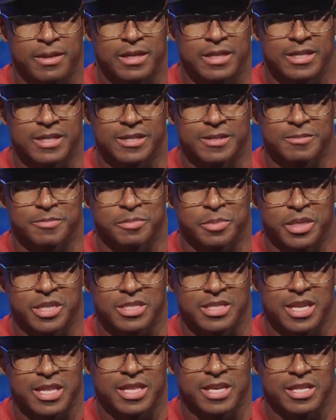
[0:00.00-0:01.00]

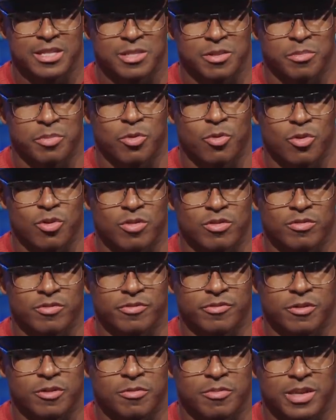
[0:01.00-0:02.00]
Because I think it's
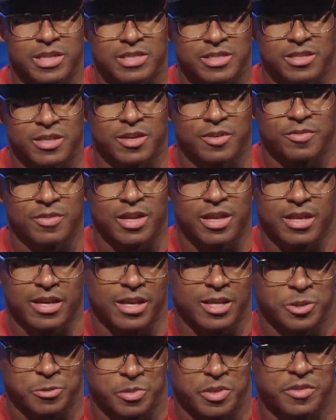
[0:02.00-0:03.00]
important for myself, and I
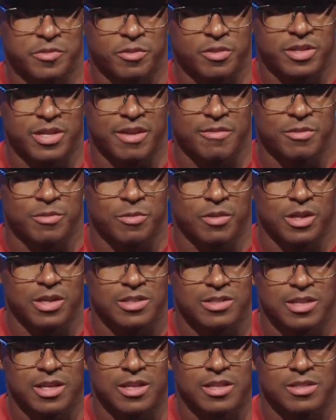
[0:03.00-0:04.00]
think I speak for Devin when I
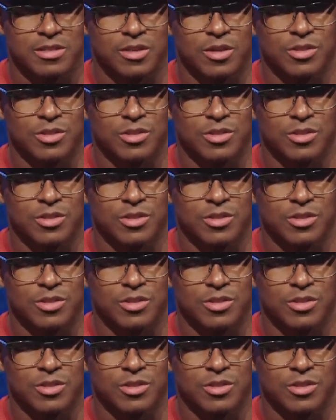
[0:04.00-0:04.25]
say this